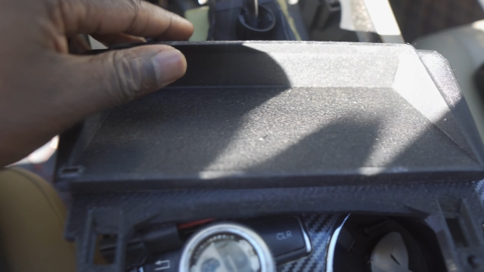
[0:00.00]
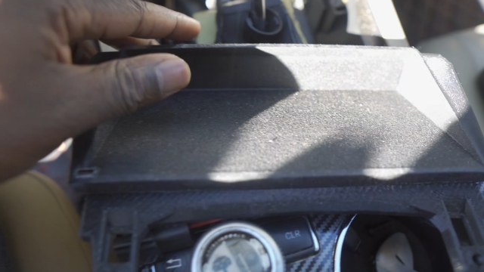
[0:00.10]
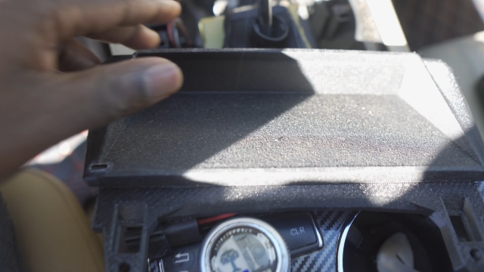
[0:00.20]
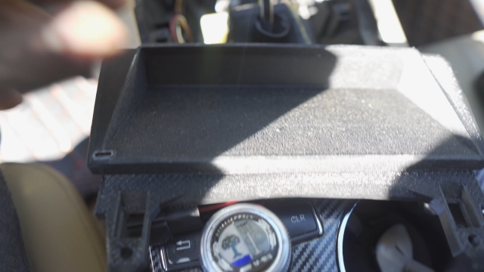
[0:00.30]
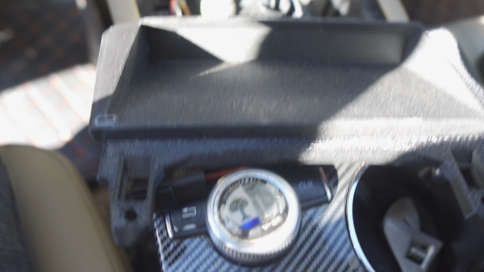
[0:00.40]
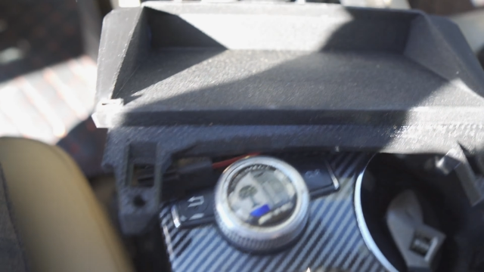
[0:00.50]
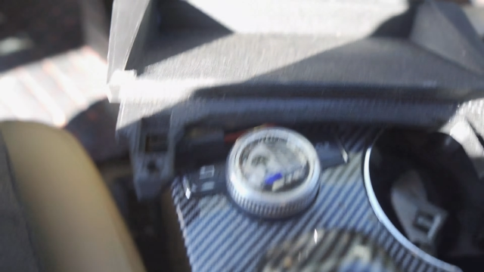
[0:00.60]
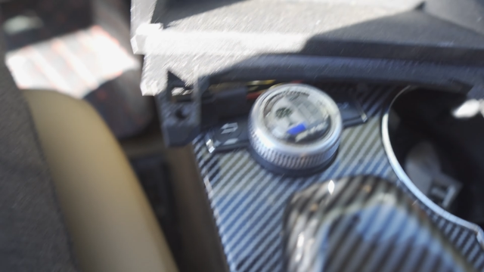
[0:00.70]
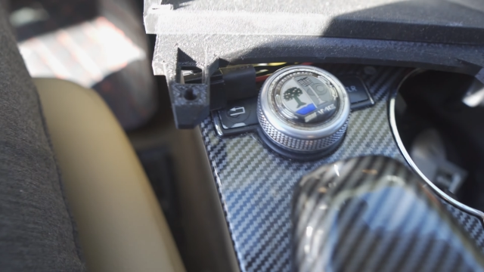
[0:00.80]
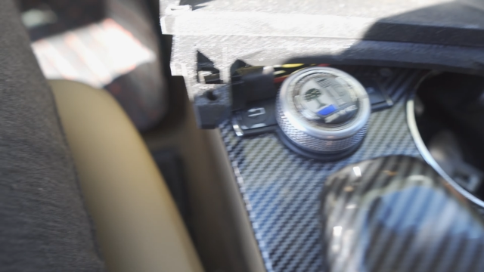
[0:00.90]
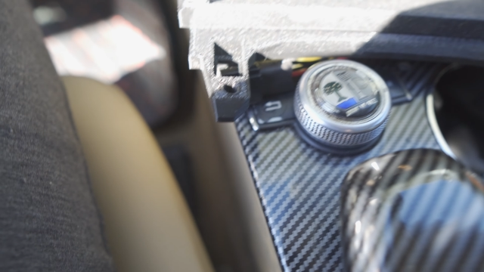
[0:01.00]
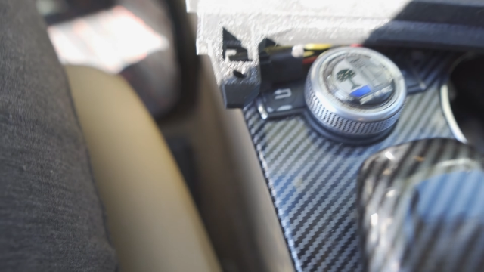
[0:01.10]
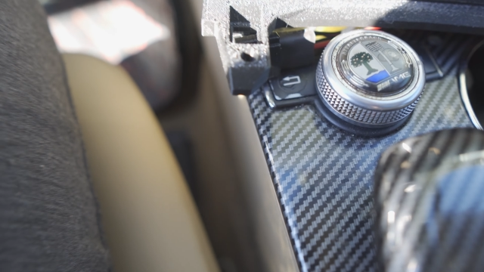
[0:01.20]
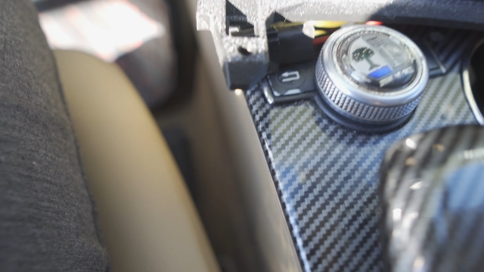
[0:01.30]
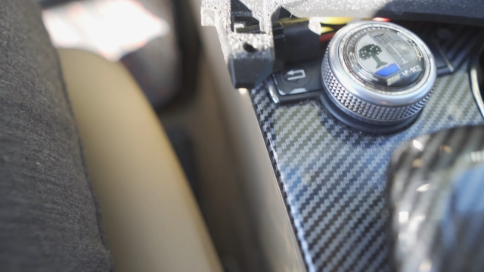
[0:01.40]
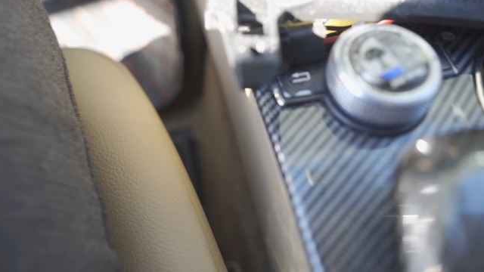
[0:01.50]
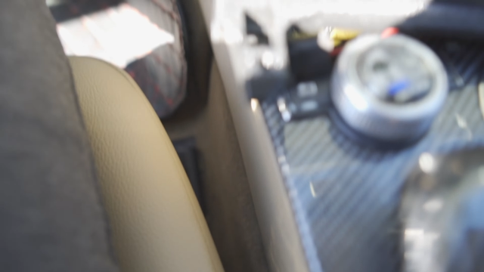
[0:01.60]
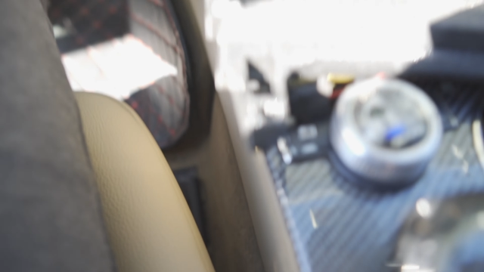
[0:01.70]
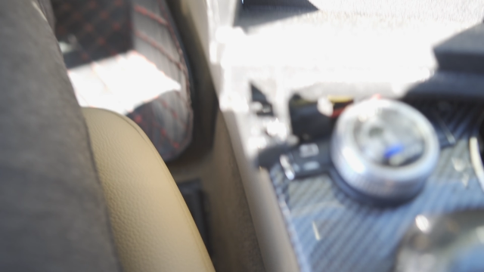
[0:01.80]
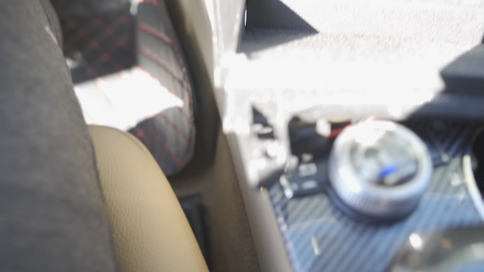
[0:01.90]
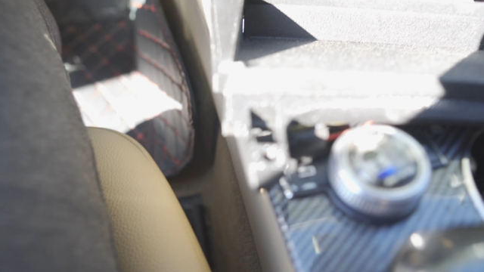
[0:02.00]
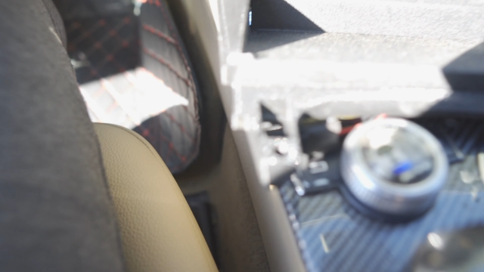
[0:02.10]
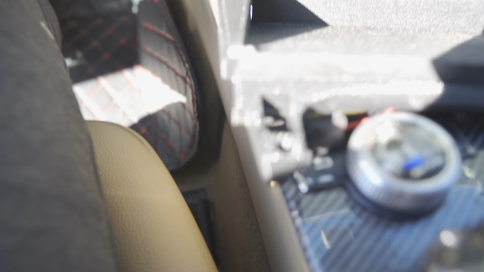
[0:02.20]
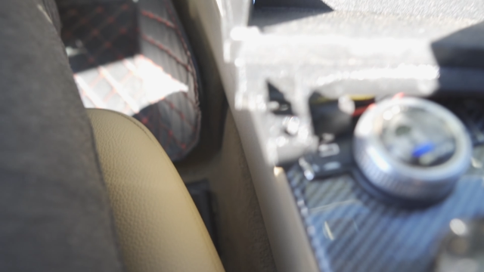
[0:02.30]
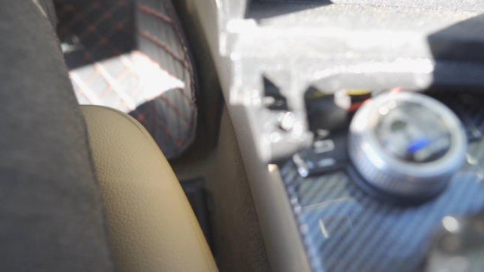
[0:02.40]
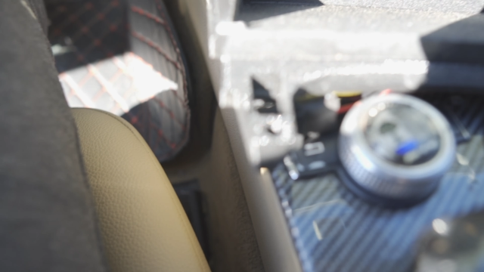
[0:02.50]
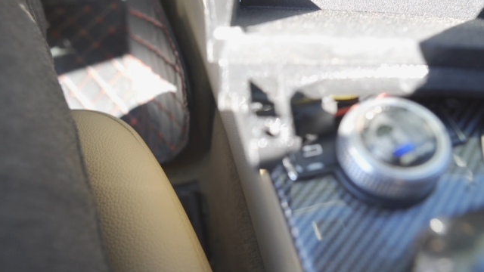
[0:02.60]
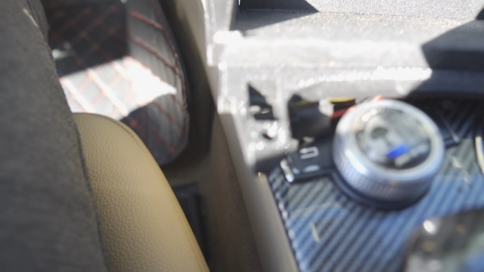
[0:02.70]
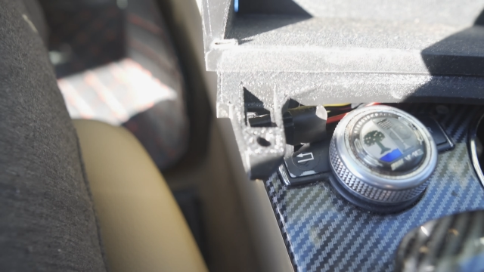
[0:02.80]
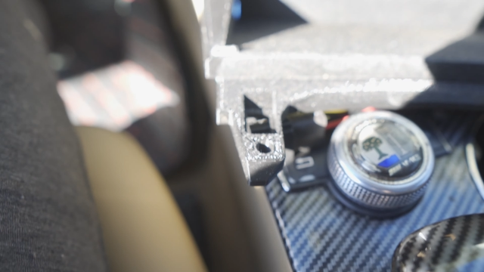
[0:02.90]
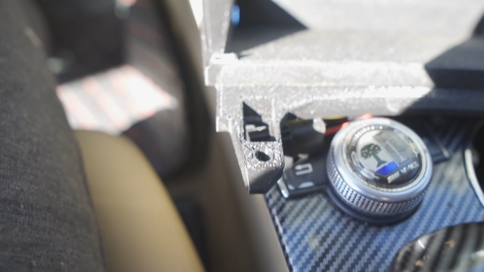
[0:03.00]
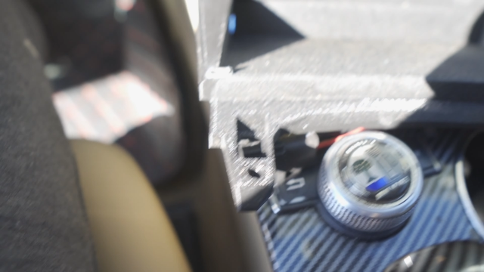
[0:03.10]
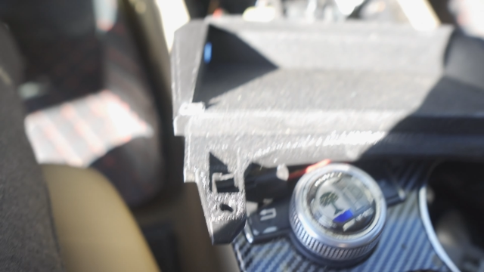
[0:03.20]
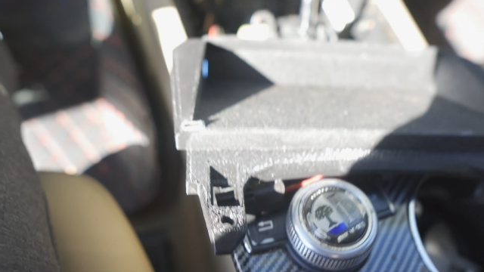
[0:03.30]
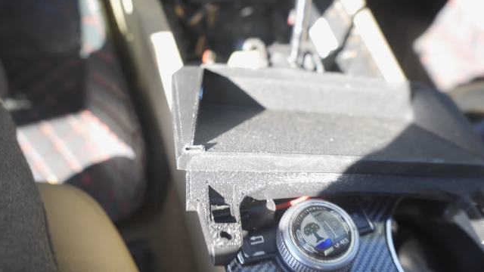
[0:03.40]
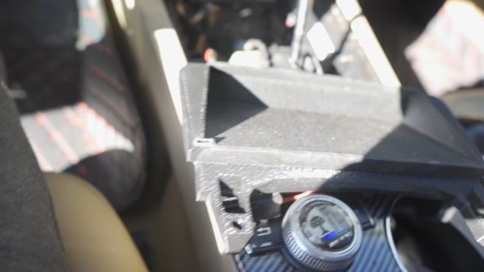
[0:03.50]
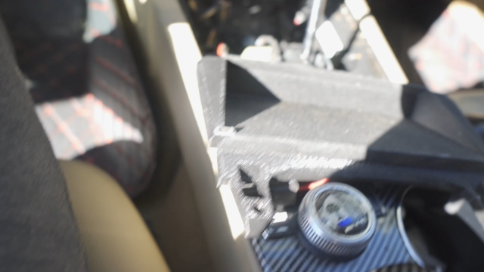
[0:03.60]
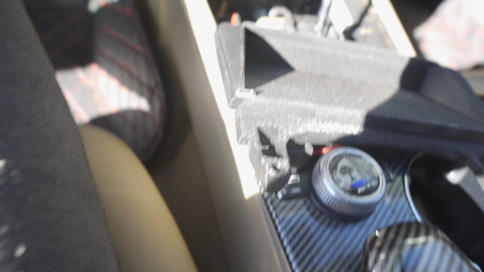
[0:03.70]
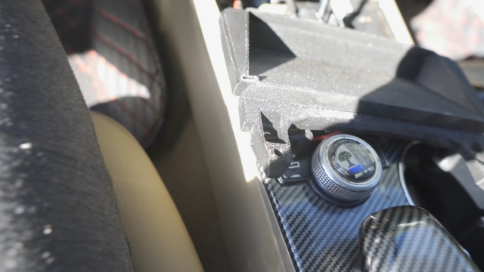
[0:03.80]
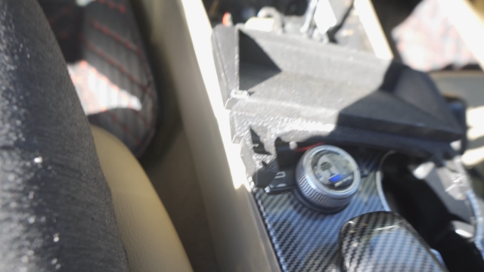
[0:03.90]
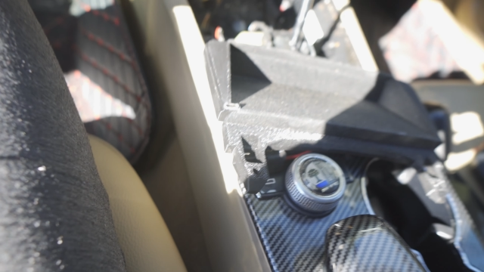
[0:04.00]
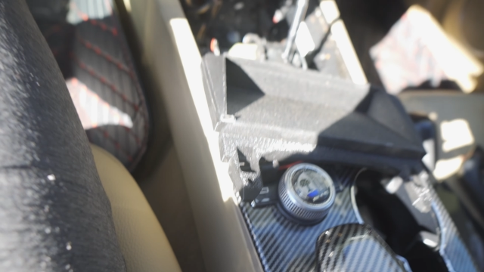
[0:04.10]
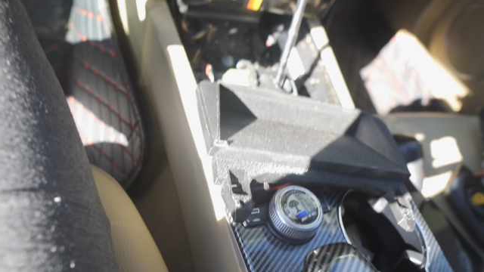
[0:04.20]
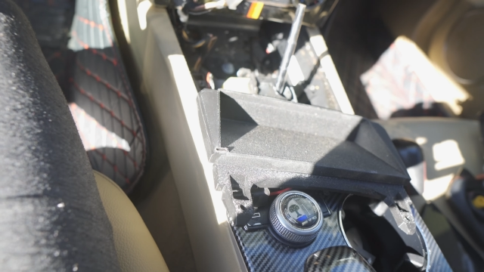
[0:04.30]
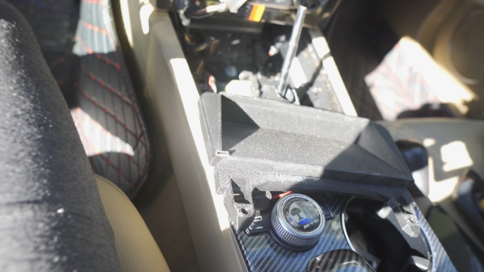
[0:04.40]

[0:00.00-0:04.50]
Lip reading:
Nobody's mouth can be seen.